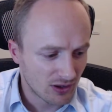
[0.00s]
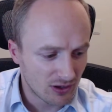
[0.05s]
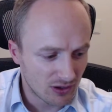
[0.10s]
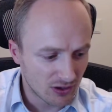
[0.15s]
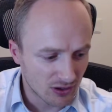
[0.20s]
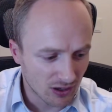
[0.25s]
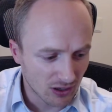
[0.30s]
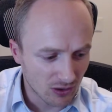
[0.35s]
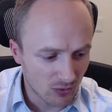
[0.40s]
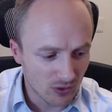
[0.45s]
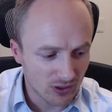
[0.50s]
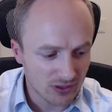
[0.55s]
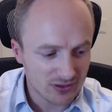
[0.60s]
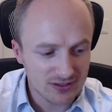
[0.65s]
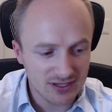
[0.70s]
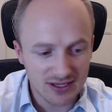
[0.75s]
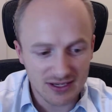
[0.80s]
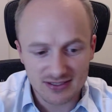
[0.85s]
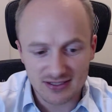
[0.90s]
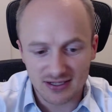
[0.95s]
you're going to want to
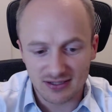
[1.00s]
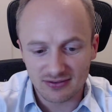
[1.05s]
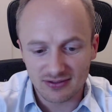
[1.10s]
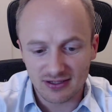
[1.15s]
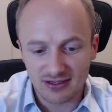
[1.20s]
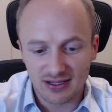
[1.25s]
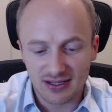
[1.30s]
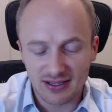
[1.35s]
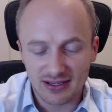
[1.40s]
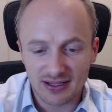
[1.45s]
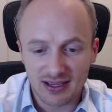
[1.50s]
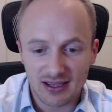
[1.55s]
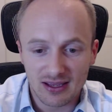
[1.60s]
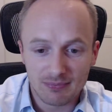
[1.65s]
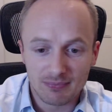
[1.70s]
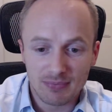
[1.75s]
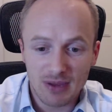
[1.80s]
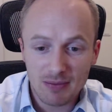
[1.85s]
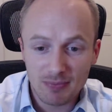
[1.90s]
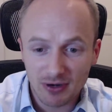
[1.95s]
take something like a
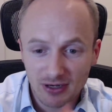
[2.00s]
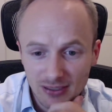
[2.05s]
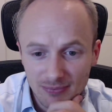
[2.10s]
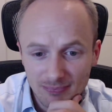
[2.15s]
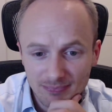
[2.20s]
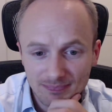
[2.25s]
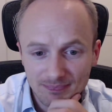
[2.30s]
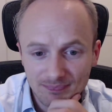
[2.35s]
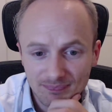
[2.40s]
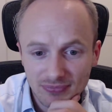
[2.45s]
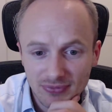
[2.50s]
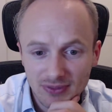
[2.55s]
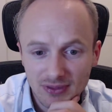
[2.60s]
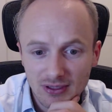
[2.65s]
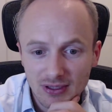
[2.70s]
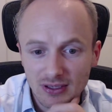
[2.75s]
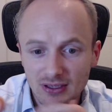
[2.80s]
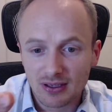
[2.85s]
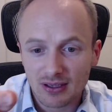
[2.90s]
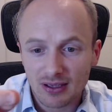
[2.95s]
paperclip
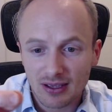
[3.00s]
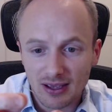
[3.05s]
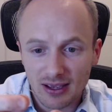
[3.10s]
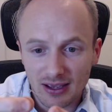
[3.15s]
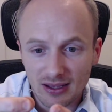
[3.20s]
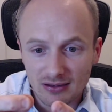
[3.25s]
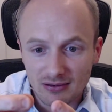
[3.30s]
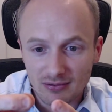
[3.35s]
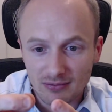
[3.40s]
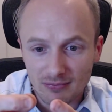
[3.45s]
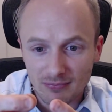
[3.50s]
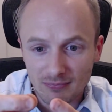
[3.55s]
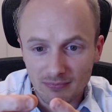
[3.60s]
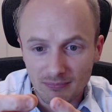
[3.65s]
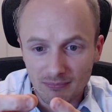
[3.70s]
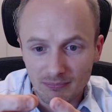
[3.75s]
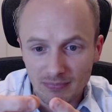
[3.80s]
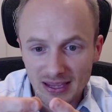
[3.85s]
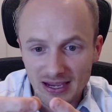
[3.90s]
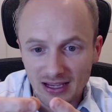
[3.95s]
and
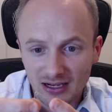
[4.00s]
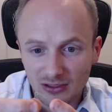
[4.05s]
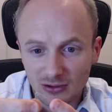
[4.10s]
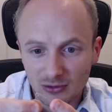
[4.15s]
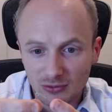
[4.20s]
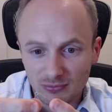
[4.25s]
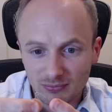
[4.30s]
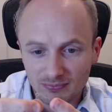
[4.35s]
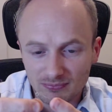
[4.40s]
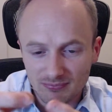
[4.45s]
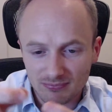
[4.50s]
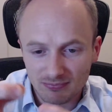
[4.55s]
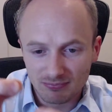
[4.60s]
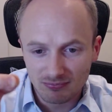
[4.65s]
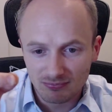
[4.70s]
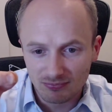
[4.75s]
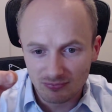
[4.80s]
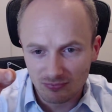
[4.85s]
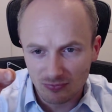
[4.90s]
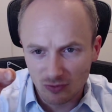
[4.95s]
make a little
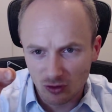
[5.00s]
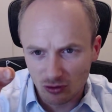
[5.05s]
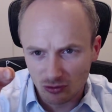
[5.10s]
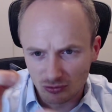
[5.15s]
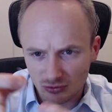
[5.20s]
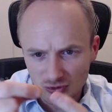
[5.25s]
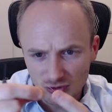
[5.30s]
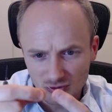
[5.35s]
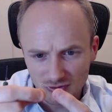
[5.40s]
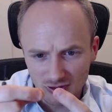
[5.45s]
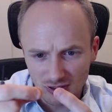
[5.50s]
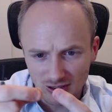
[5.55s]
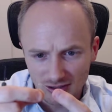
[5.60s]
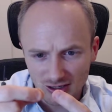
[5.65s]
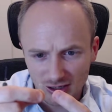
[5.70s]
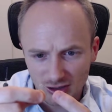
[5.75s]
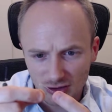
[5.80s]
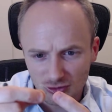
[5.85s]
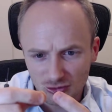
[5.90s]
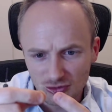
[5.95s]
groove, or
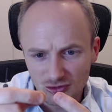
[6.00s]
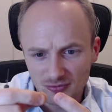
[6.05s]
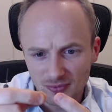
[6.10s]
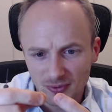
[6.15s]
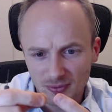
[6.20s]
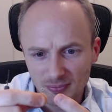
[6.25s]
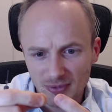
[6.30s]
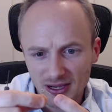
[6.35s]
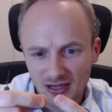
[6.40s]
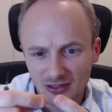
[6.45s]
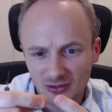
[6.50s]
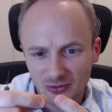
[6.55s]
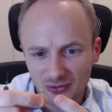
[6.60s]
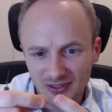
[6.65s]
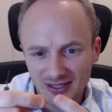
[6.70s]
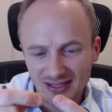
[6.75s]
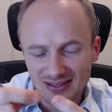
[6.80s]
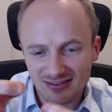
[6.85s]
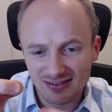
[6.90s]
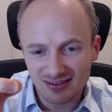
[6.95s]
not groove, but make a little
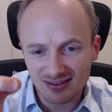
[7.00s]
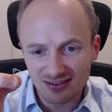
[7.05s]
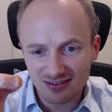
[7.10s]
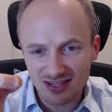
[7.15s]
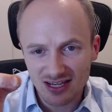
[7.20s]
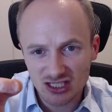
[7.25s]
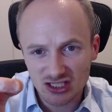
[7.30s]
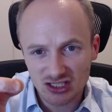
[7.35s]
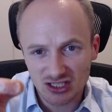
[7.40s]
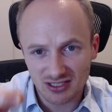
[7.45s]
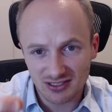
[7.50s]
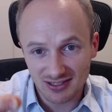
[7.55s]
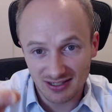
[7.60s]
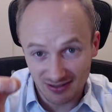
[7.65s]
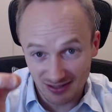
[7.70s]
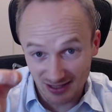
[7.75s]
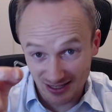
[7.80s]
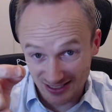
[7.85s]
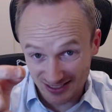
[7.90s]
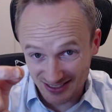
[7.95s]
indentation
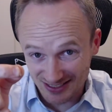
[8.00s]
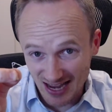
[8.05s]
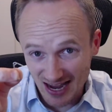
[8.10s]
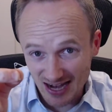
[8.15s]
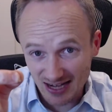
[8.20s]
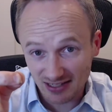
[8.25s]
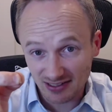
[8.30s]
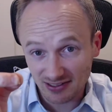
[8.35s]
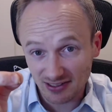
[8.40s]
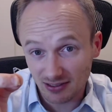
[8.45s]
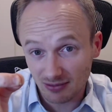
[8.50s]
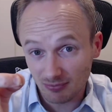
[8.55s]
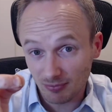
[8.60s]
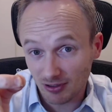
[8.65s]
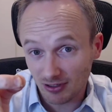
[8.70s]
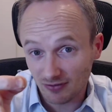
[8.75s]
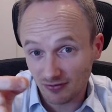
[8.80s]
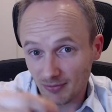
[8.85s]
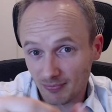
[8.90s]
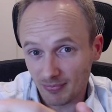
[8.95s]
exactly in the
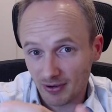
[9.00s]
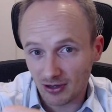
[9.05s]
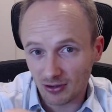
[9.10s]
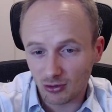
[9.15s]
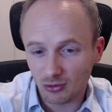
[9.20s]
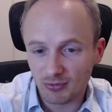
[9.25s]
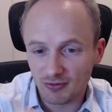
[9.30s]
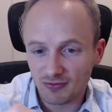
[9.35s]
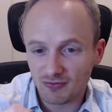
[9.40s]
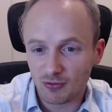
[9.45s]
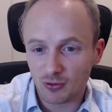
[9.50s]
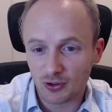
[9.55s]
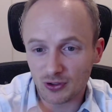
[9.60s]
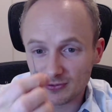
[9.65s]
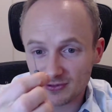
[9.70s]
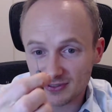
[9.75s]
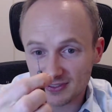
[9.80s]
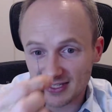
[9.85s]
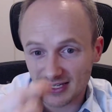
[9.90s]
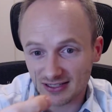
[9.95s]
middle of the barrel before you
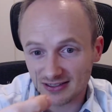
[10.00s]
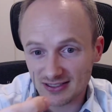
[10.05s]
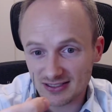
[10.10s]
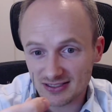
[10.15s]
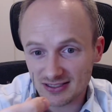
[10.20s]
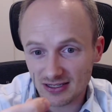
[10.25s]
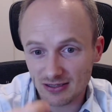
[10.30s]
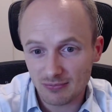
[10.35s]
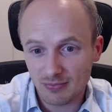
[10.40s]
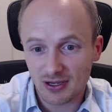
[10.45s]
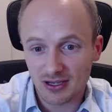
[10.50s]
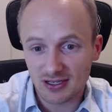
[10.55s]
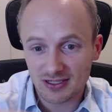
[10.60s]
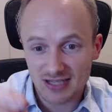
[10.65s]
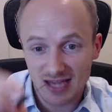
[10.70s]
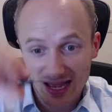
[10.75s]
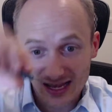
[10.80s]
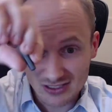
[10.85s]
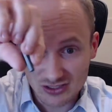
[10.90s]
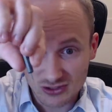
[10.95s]
stick this in, because
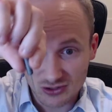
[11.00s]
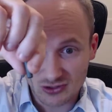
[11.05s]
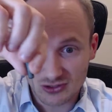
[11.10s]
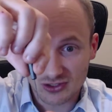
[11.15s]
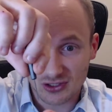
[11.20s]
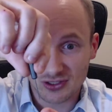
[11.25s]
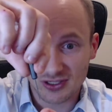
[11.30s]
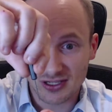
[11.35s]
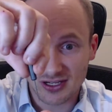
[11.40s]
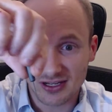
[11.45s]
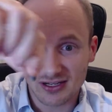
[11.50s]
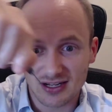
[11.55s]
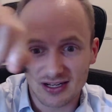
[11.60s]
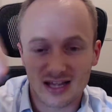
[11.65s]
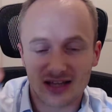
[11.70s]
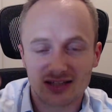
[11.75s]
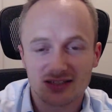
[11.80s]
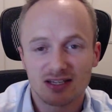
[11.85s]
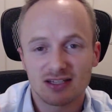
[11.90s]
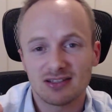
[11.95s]
as you're turning it, it
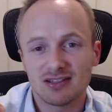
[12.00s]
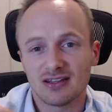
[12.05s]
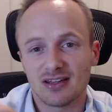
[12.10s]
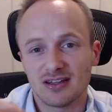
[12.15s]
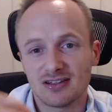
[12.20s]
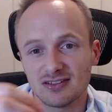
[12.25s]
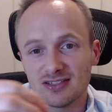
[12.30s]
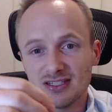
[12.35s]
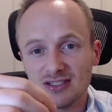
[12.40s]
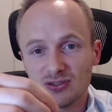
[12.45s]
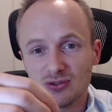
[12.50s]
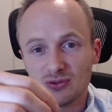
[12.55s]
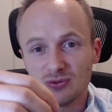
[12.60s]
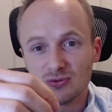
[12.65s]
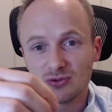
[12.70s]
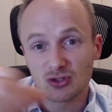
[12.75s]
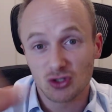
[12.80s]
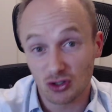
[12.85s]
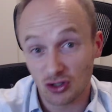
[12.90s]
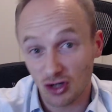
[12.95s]
has a tendency to
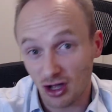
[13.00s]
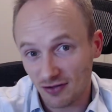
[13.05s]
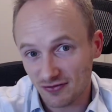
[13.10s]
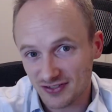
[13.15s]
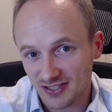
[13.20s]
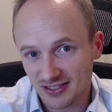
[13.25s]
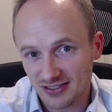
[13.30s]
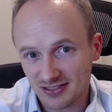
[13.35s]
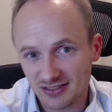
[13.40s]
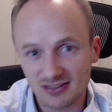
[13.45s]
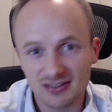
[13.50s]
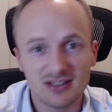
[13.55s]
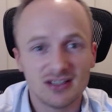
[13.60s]
turn off center,